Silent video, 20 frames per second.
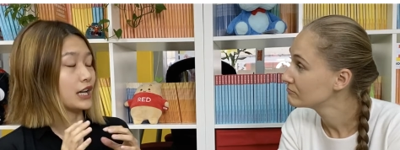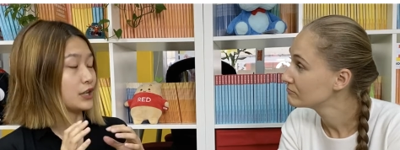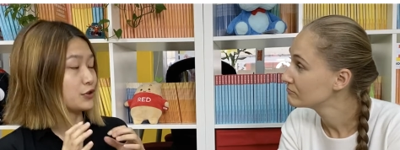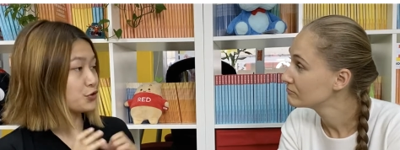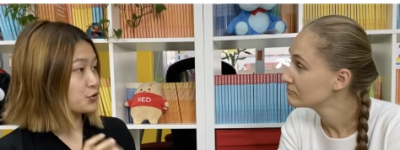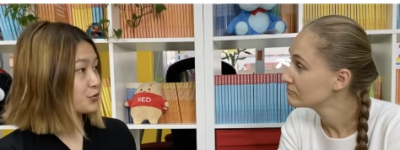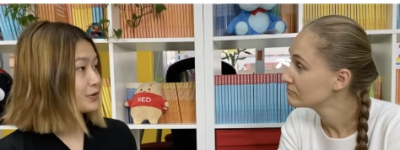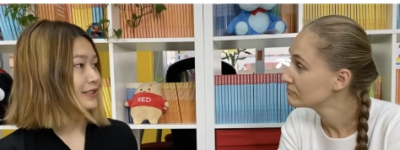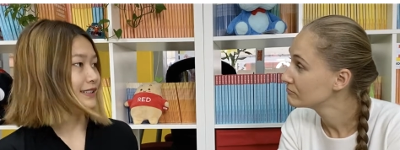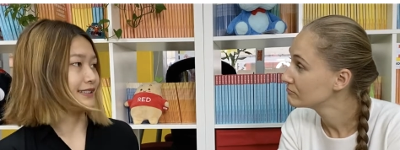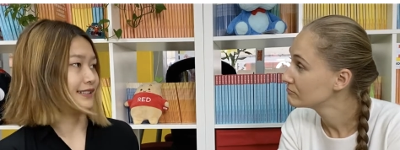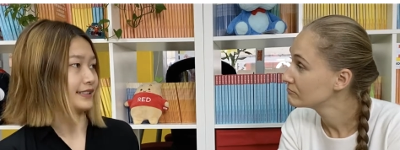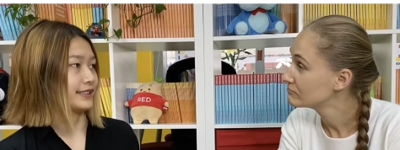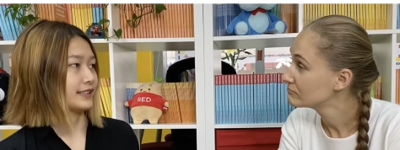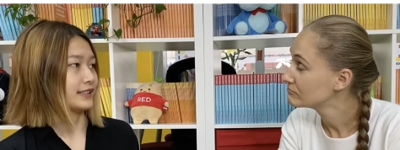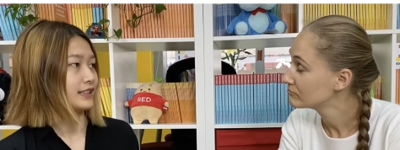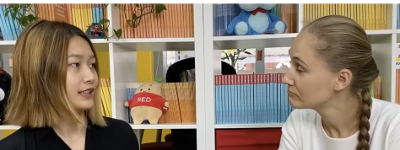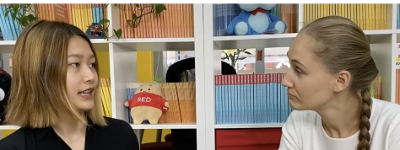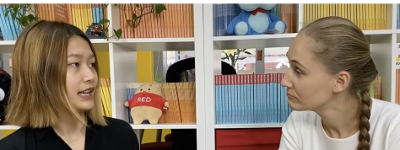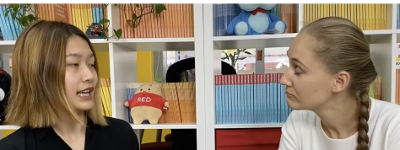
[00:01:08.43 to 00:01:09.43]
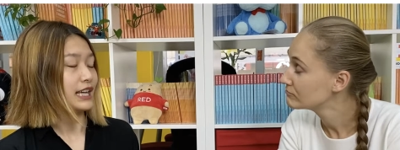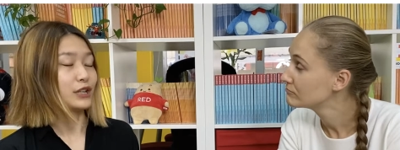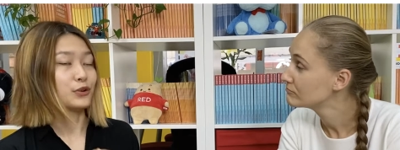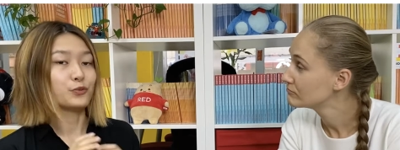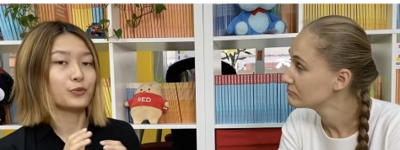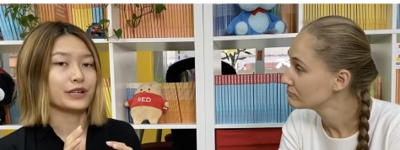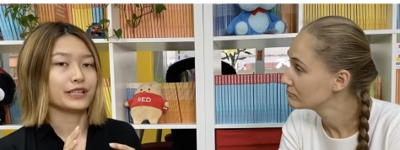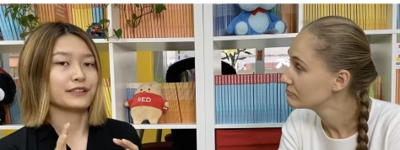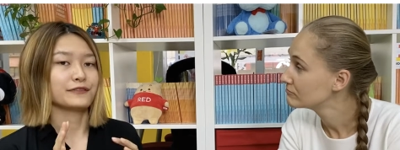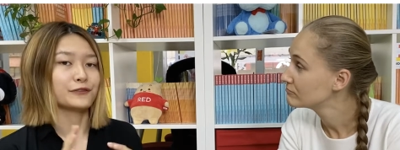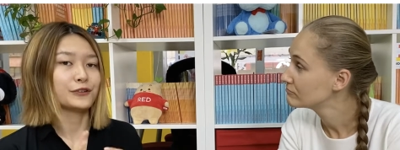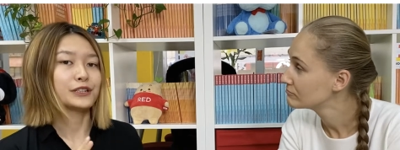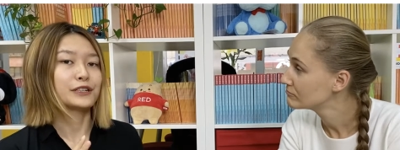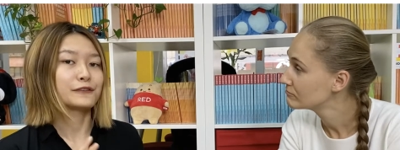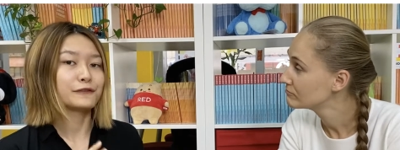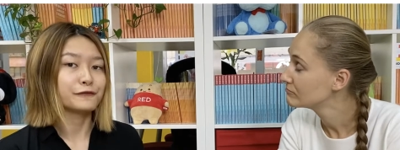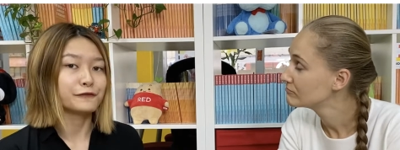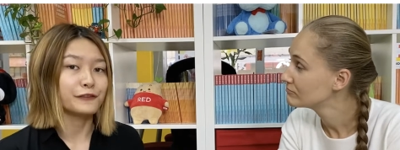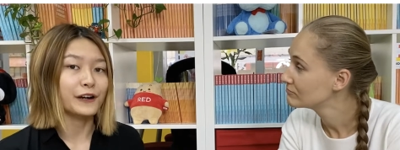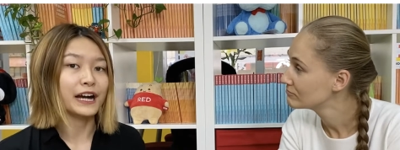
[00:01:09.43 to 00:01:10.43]
Speaker 1: users and with
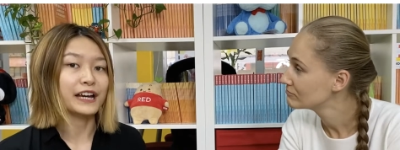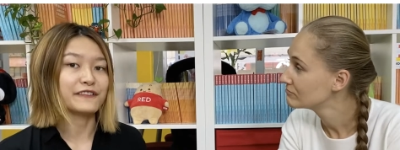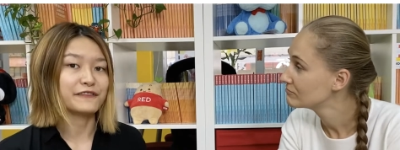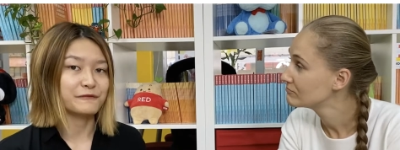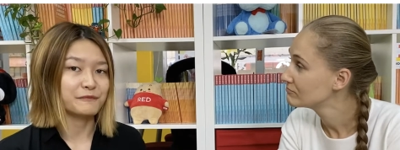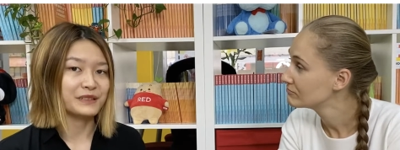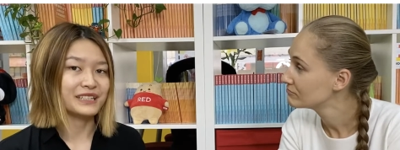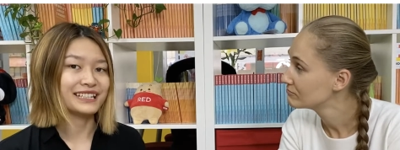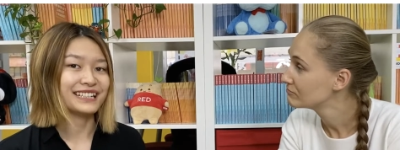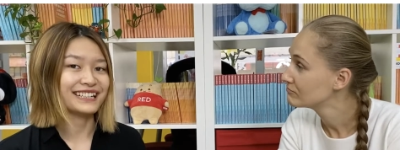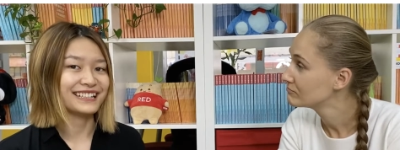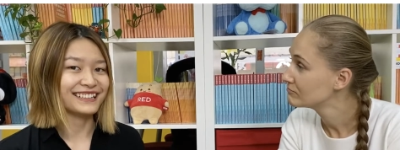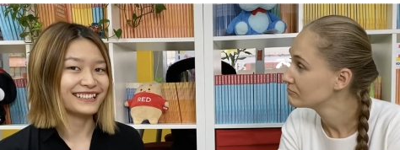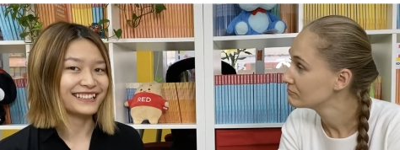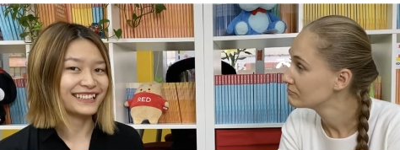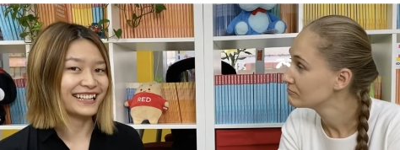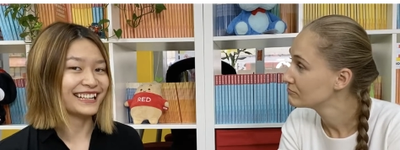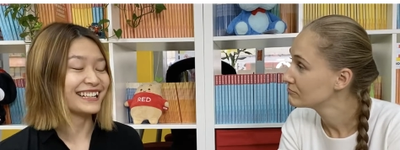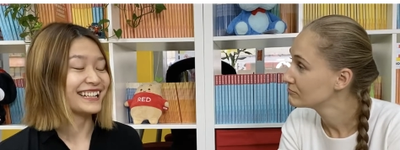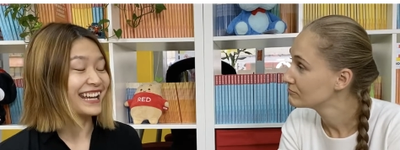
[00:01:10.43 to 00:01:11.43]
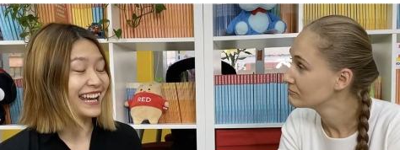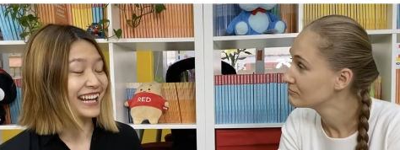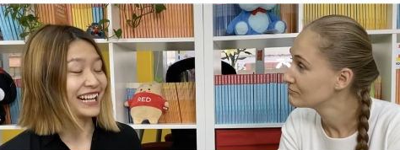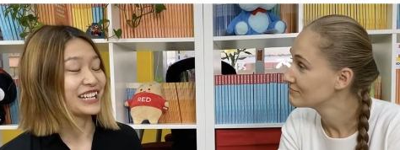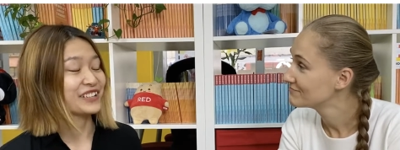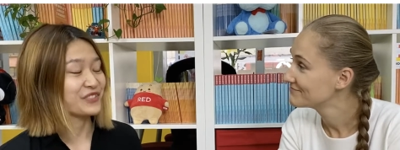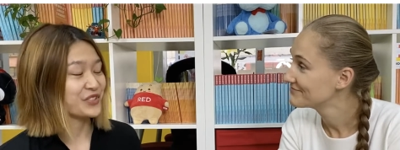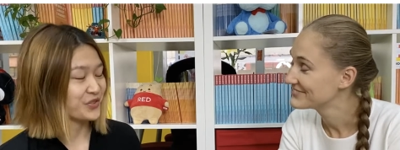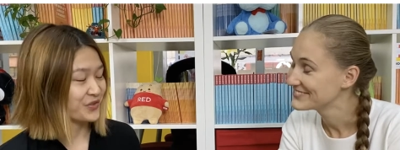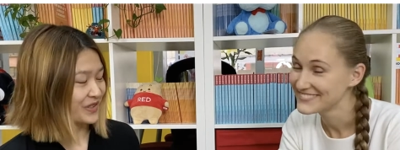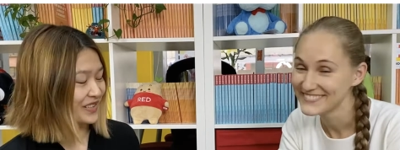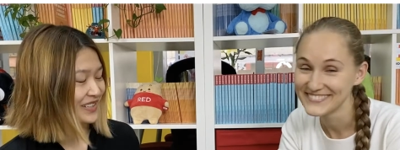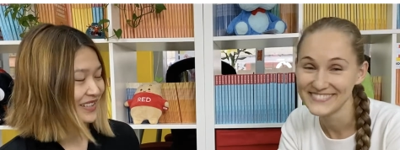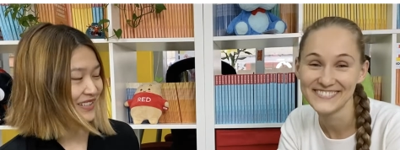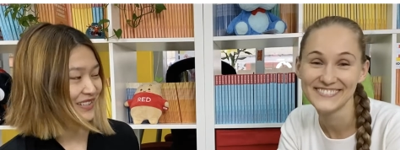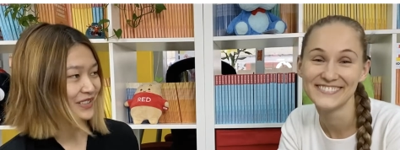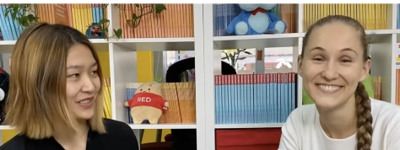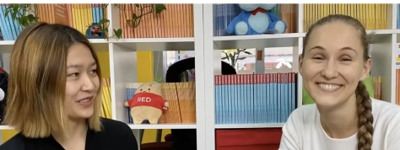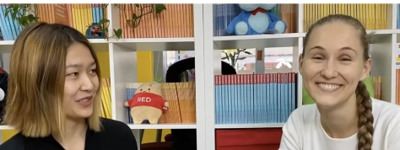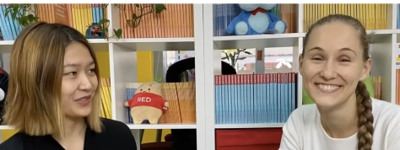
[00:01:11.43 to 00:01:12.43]
45 million daily active users.
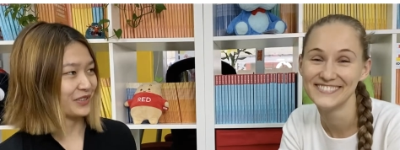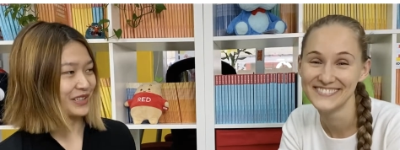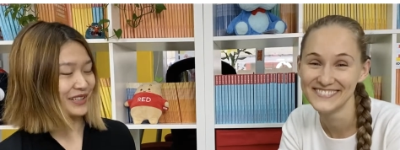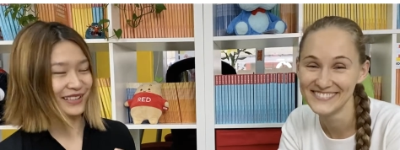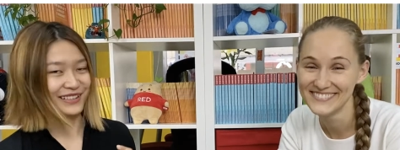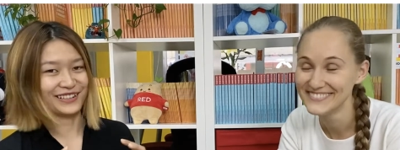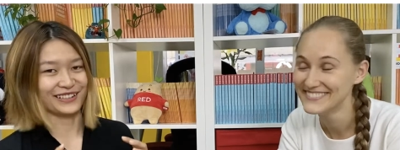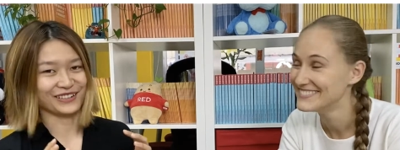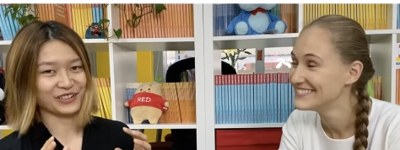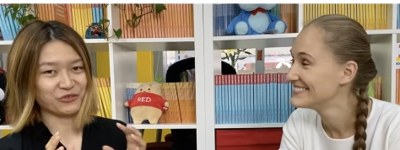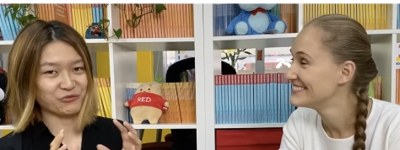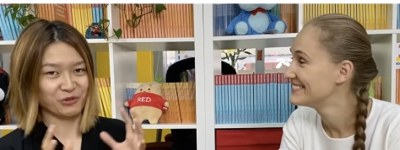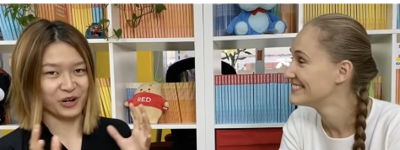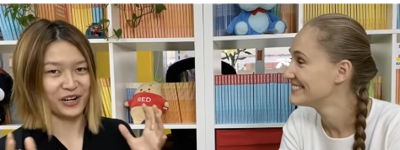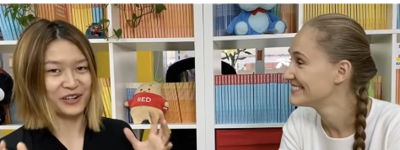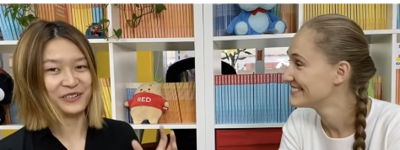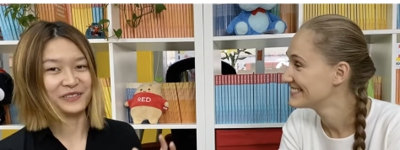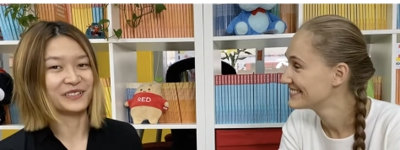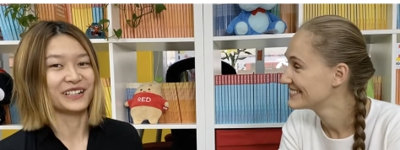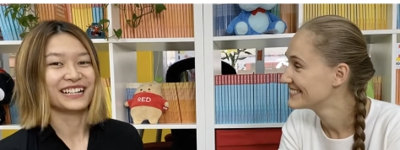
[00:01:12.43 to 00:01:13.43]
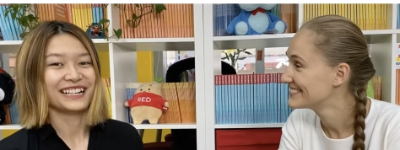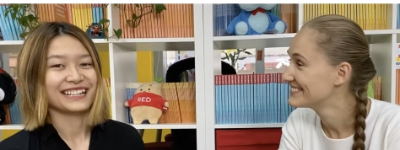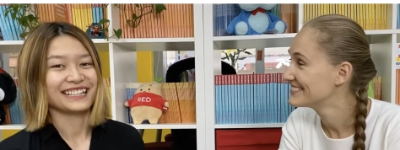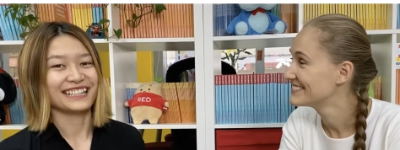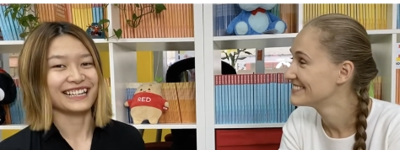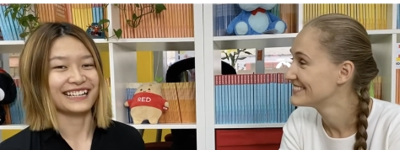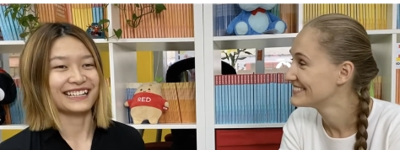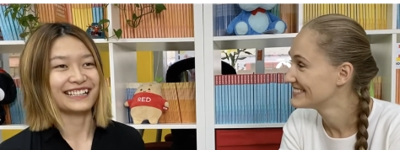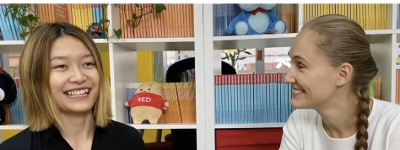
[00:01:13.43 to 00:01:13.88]
So it's a uh, wow, yes.